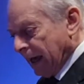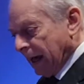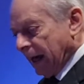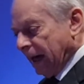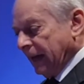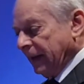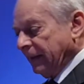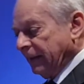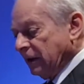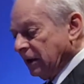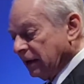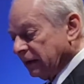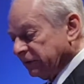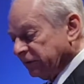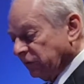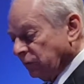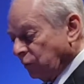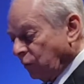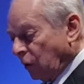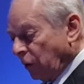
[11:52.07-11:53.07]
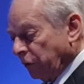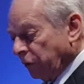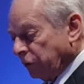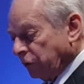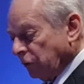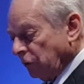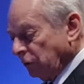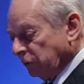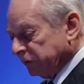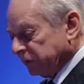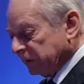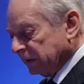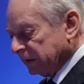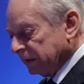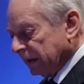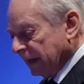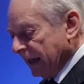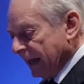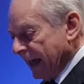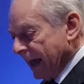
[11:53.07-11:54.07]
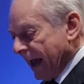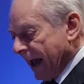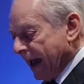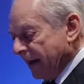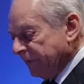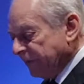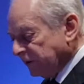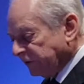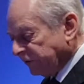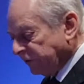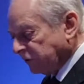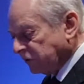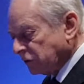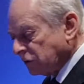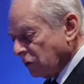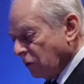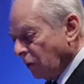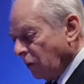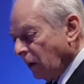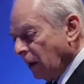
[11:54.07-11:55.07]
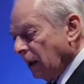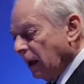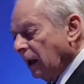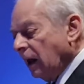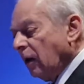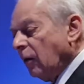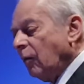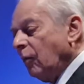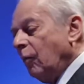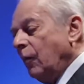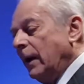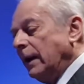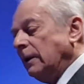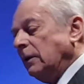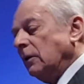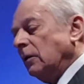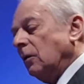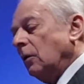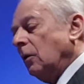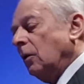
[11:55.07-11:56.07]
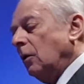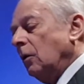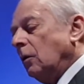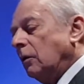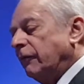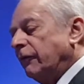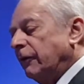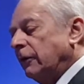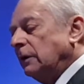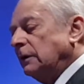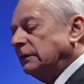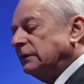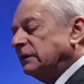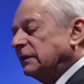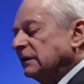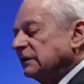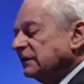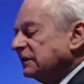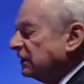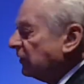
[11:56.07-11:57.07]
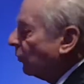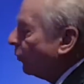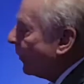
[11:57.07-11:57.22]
and doesn't want to lose it. And this is true. When you look, for instance, the